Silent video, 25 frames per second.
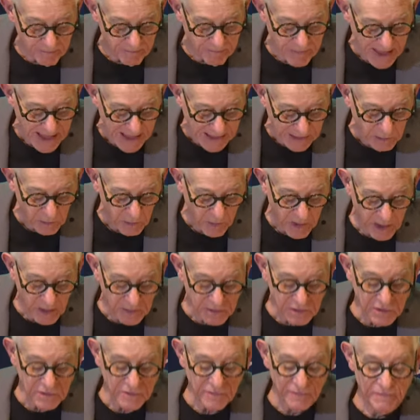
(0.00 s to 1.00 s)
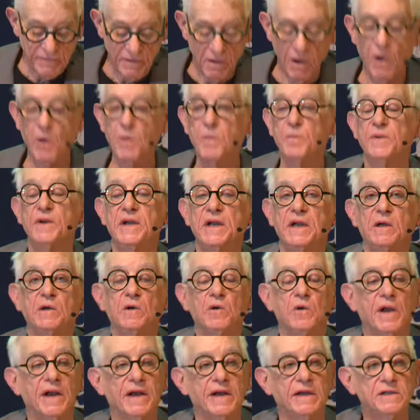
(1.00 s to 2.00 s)
backgrounds of opening
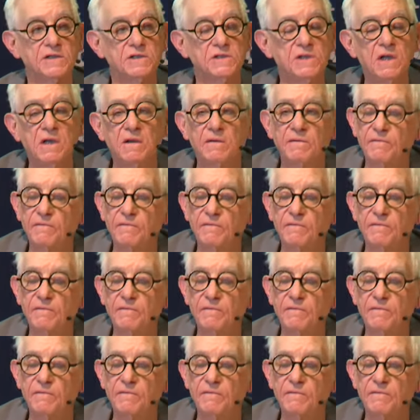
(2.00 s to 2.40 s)
credits